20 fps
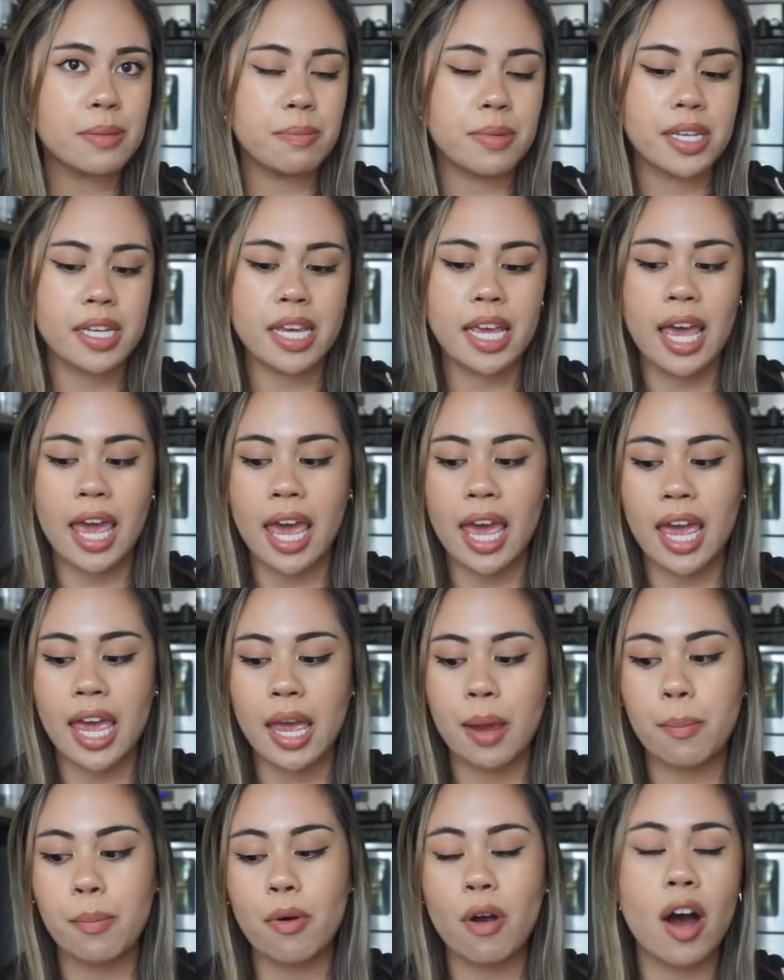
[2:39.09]
me
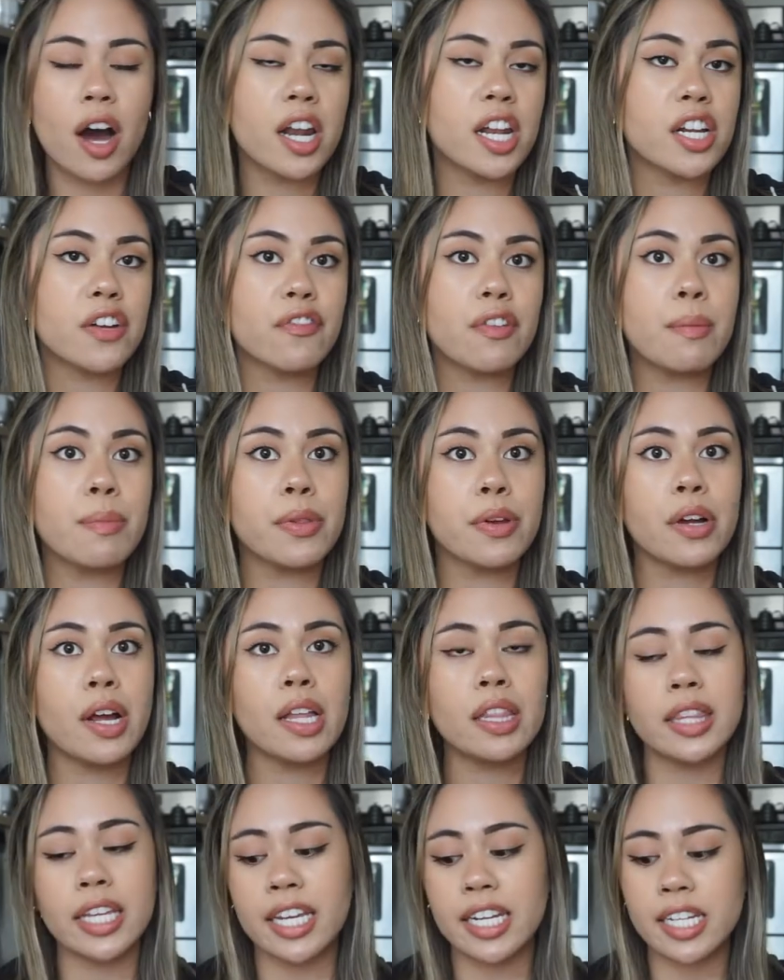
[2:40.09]
a product from
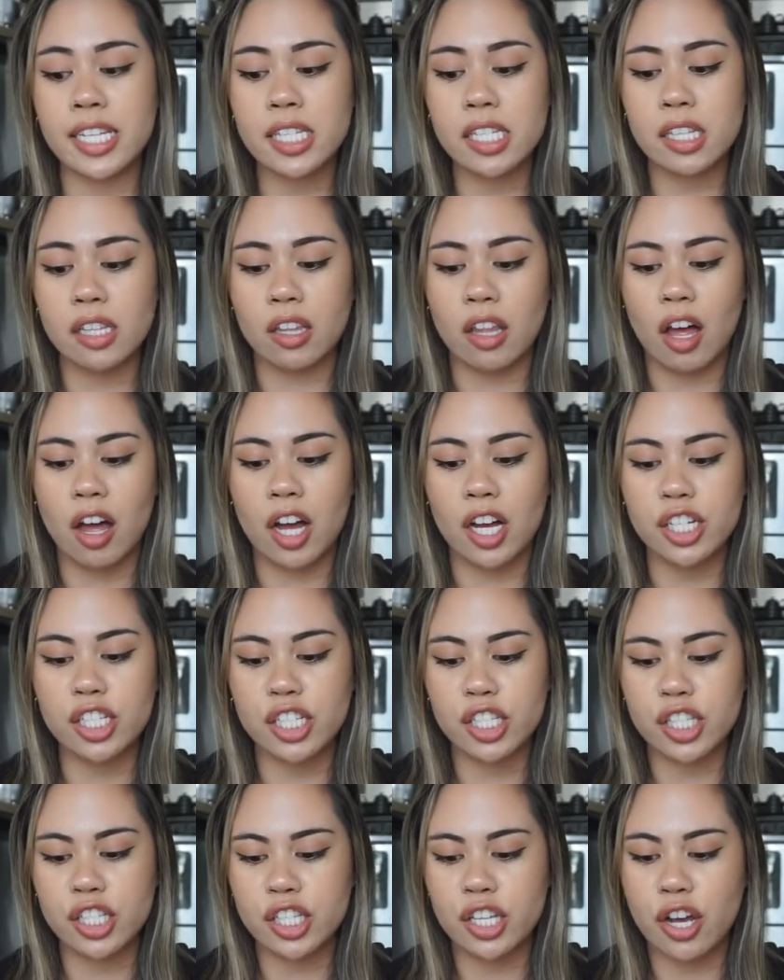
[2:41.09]
their latest
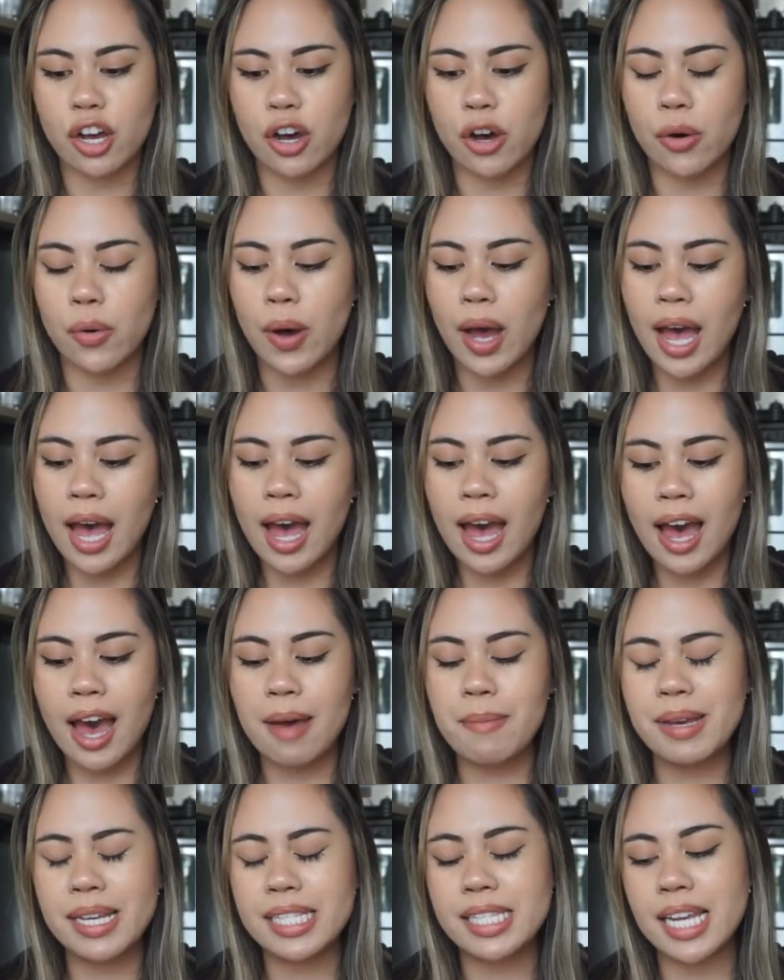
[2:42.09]
launch, so
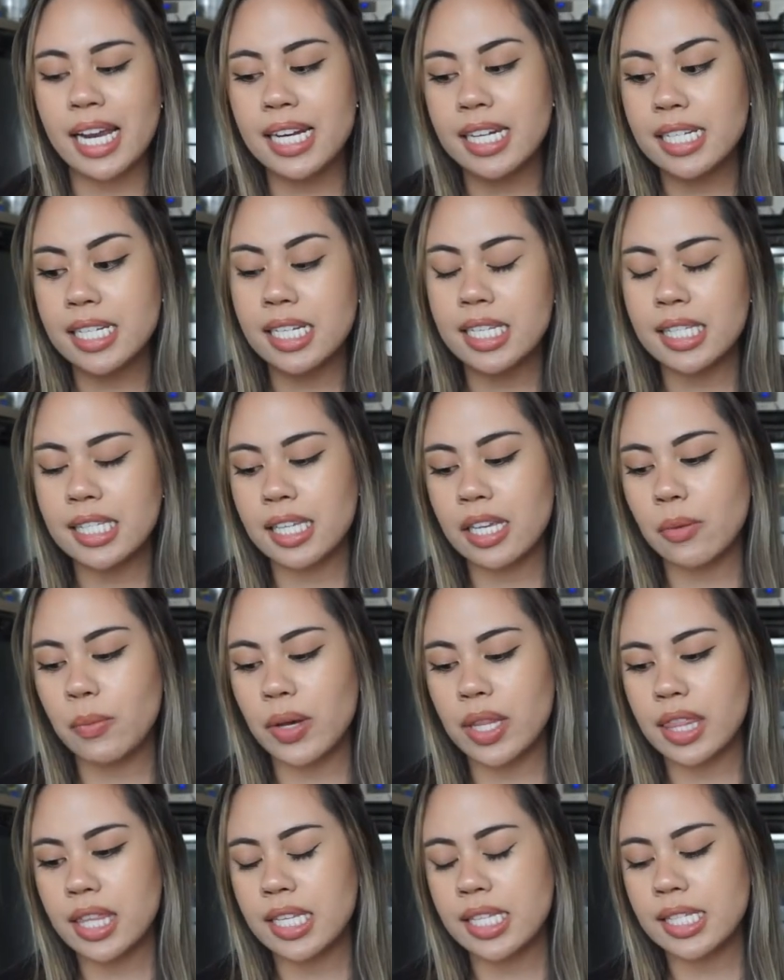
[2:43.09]
I'm excited to see
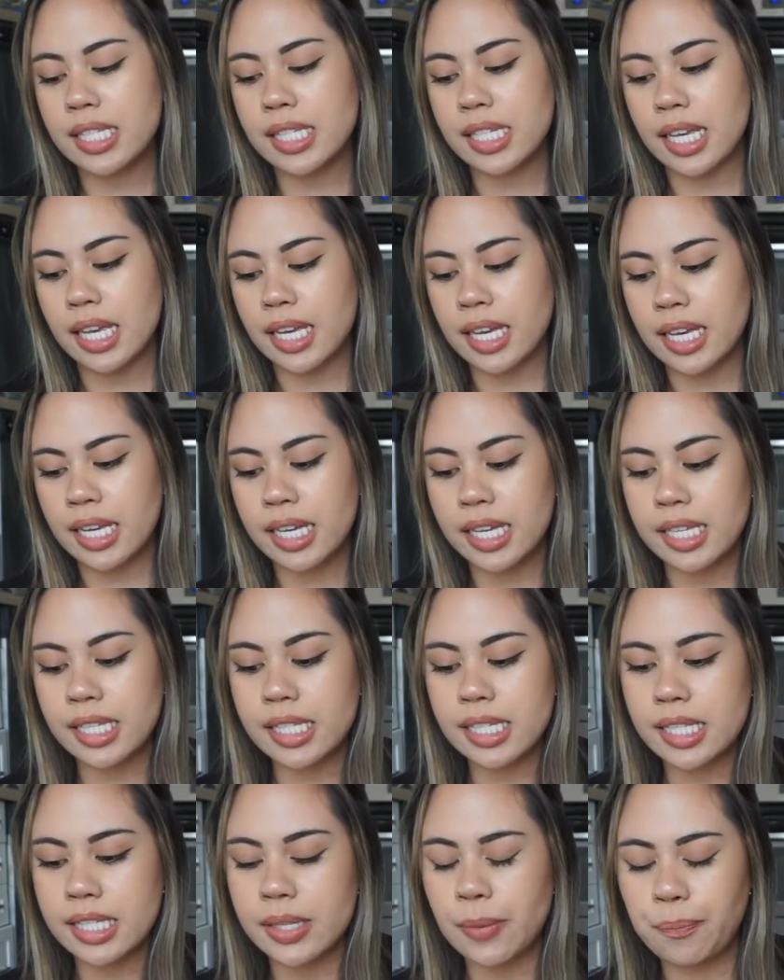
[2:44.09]
what this
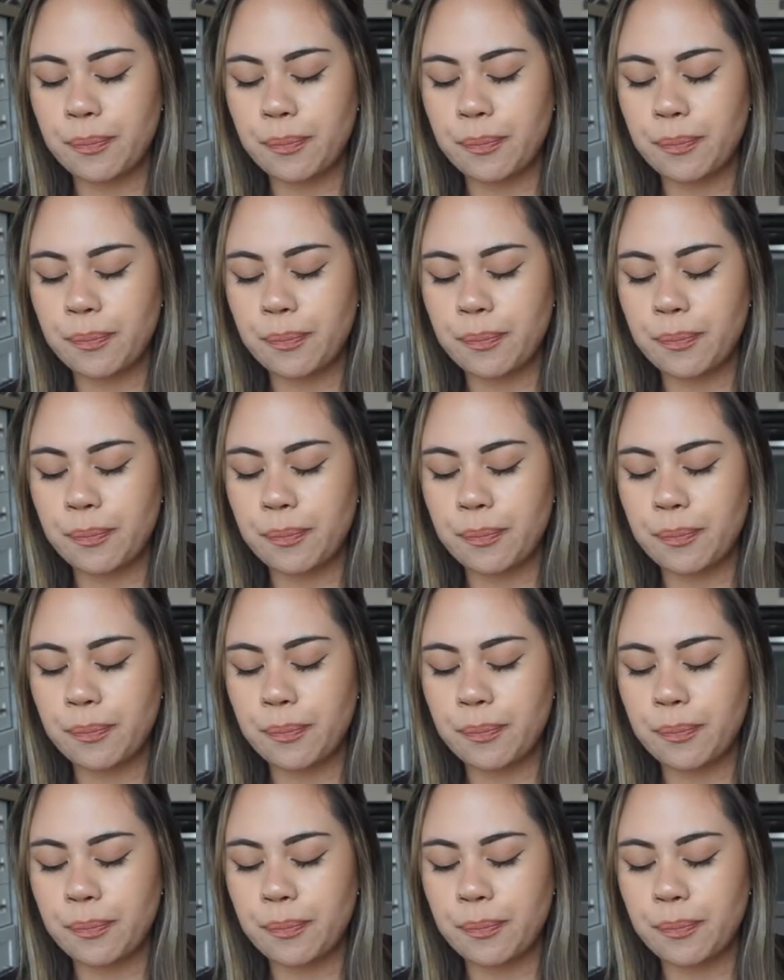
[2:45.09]
is.